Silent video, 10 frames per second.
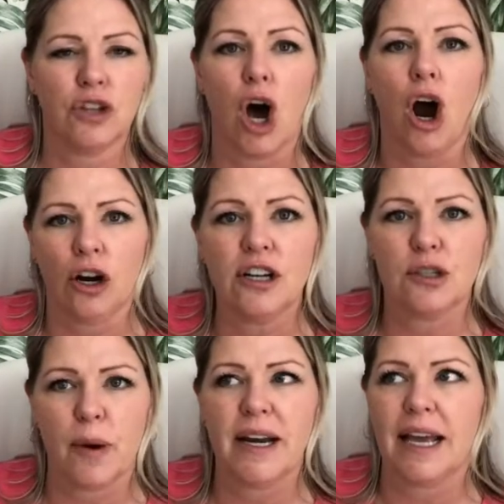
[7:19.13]

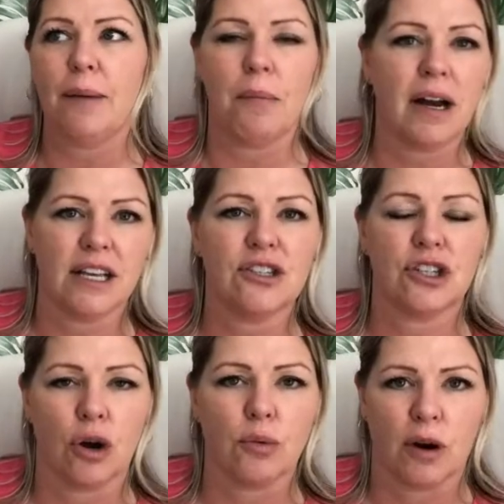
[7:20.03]
hardest way to get money is to
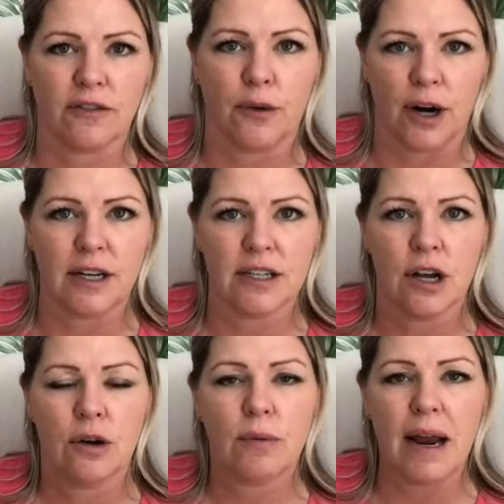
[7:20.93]
go to work for it,
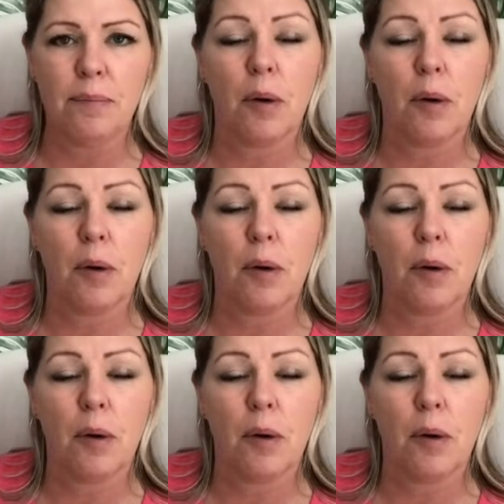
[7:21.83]
right?